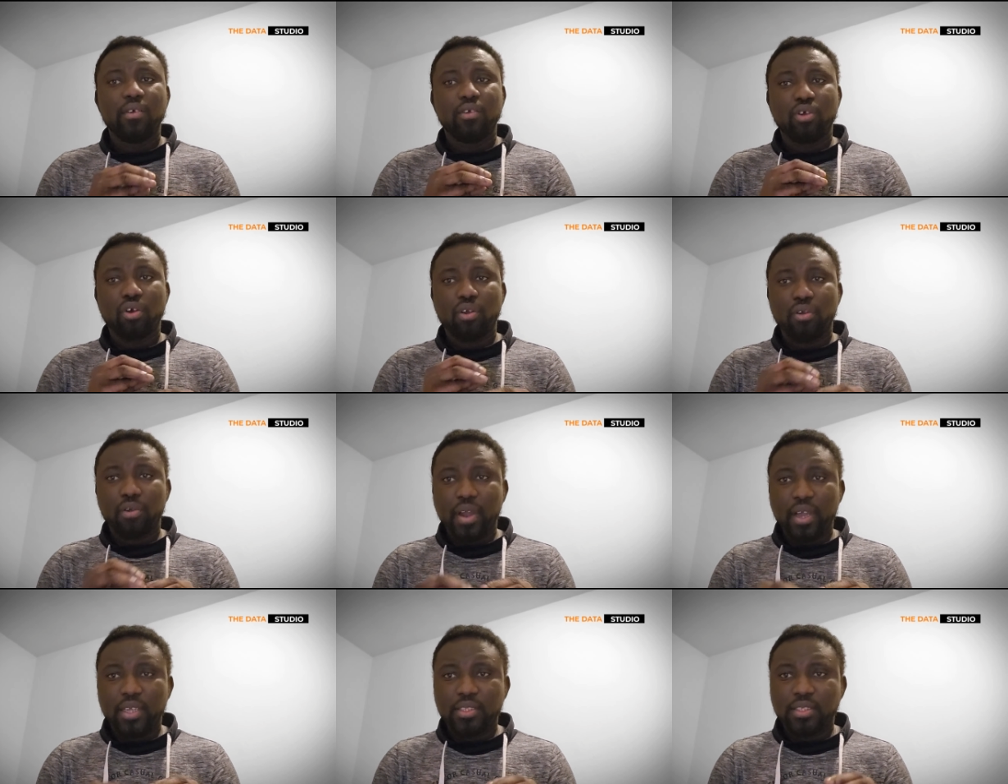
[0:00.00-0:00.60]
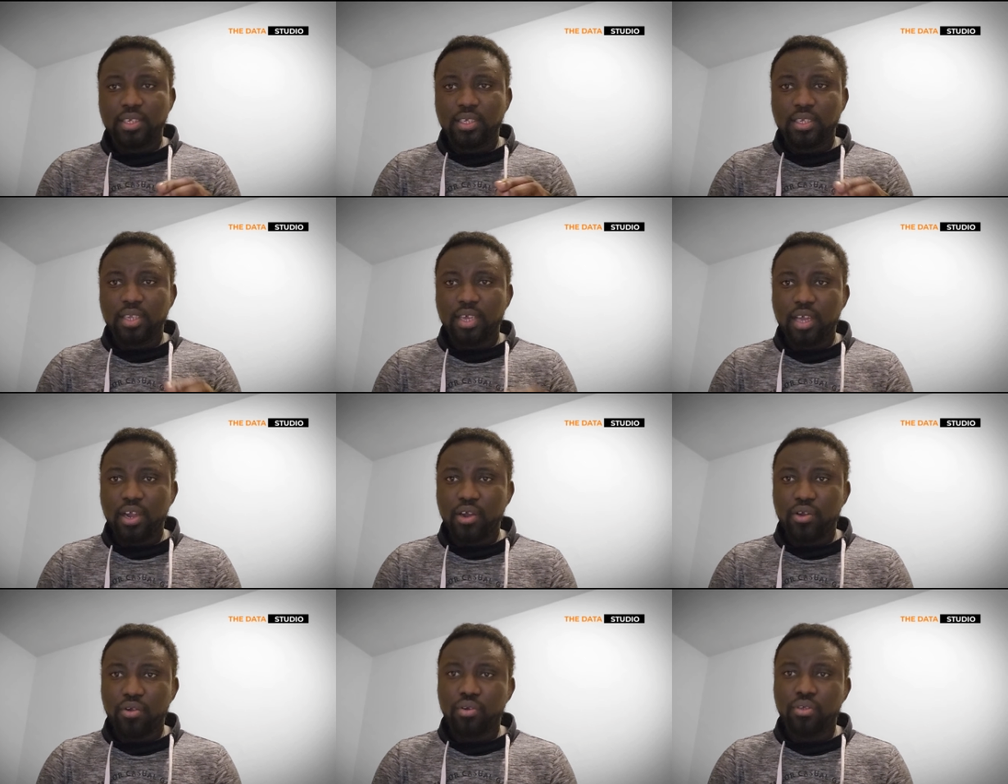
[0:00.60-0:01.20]
correcting
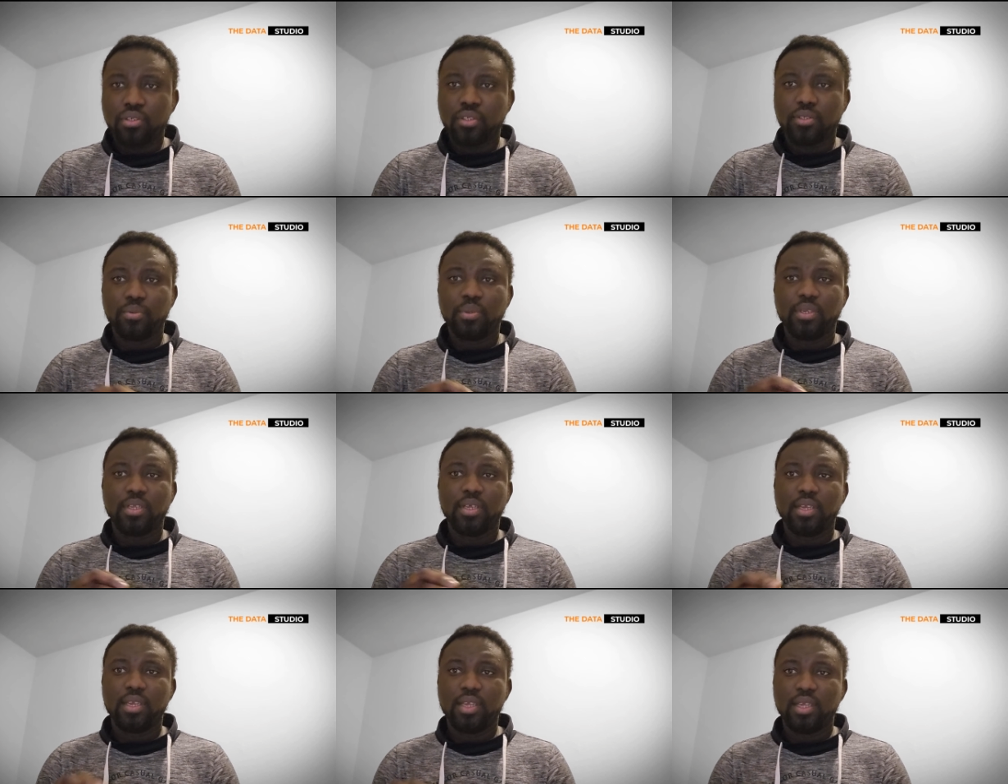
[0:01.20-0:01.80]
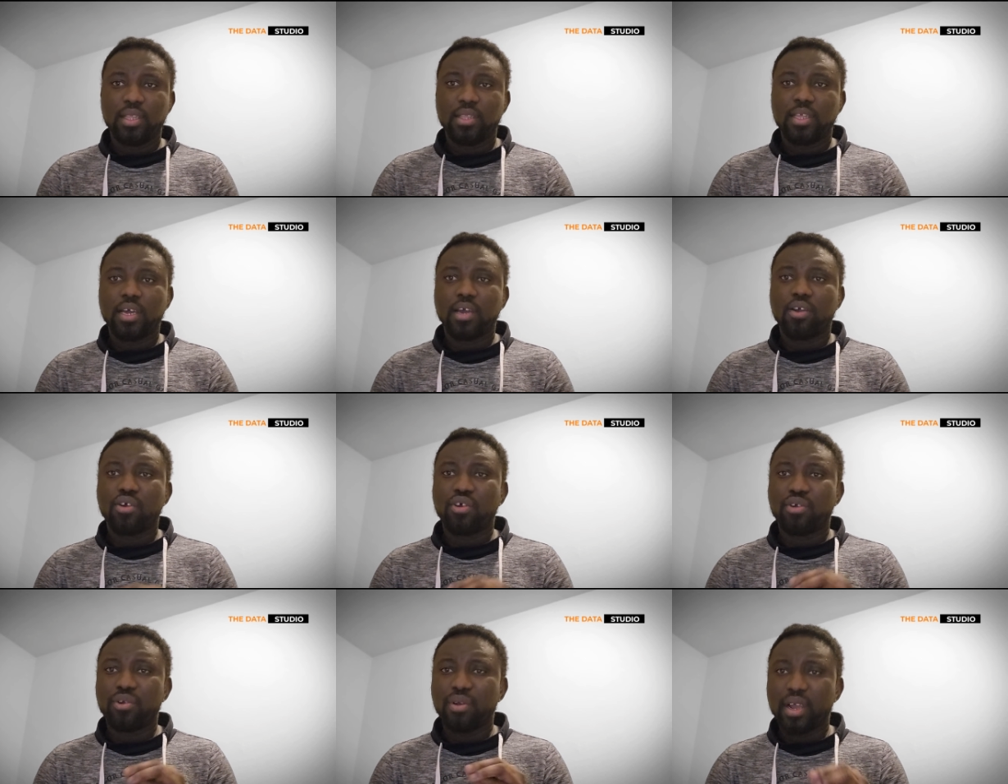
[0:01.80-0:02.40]
errors with the data,
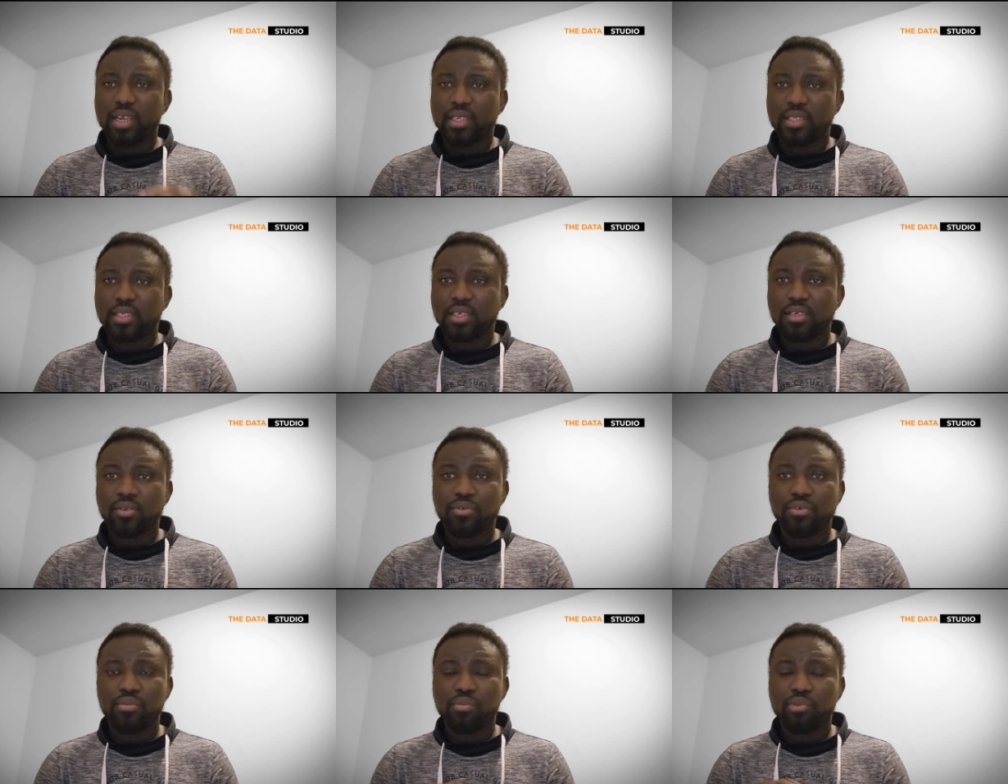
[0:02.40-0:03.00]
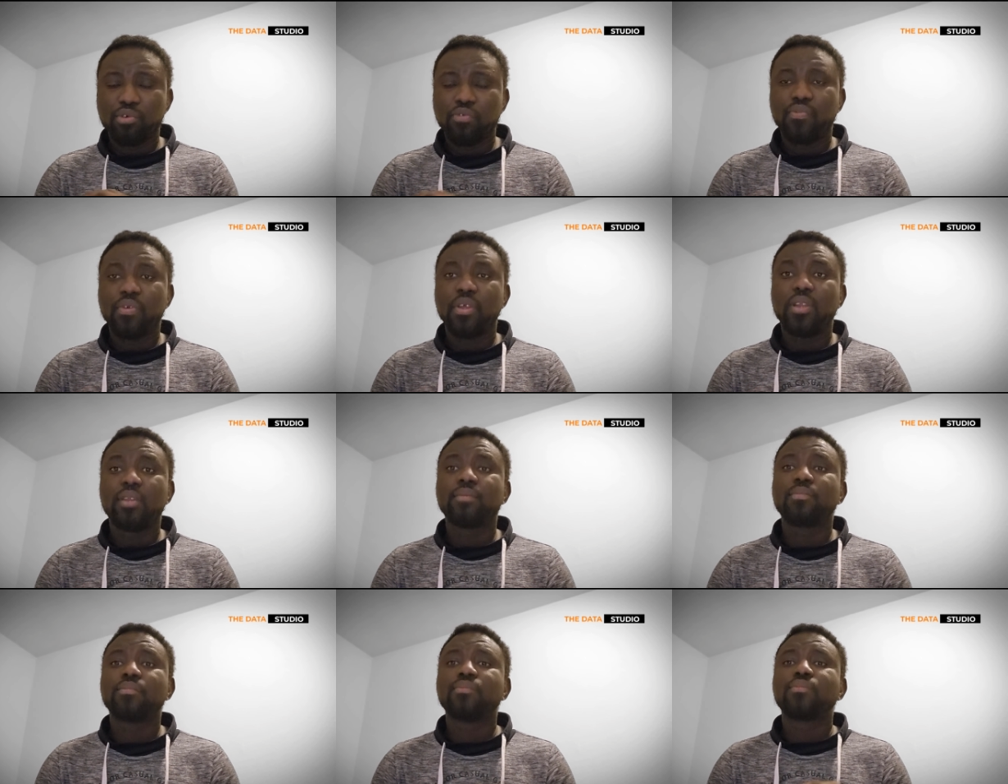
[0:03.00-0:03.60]

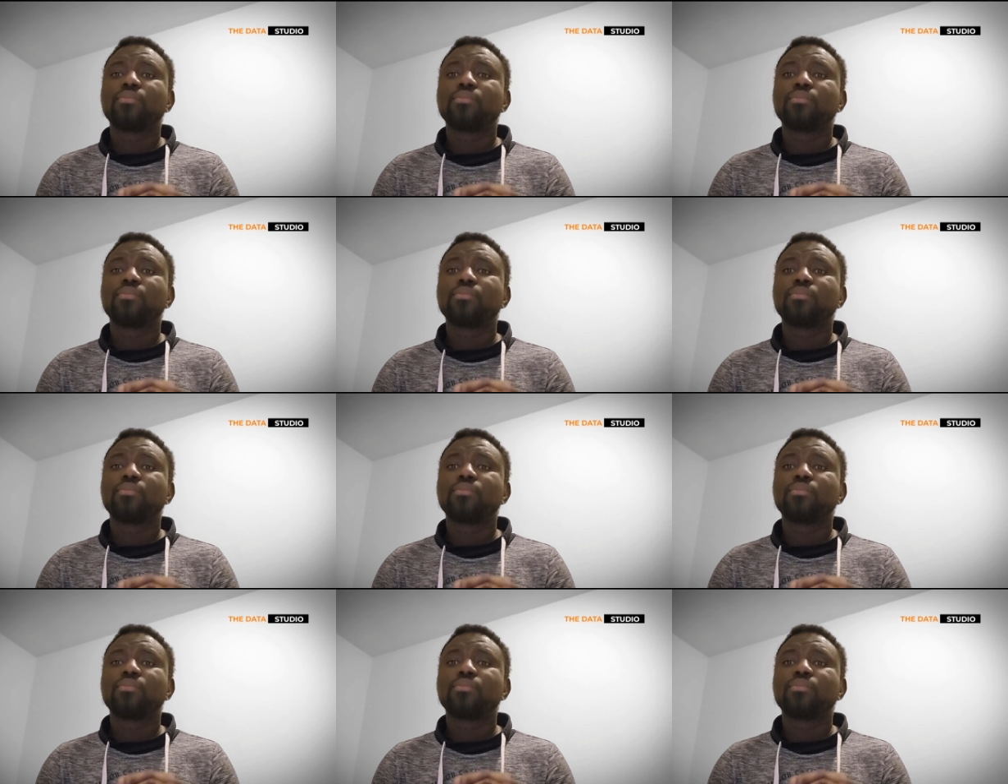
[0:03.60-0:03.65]
removing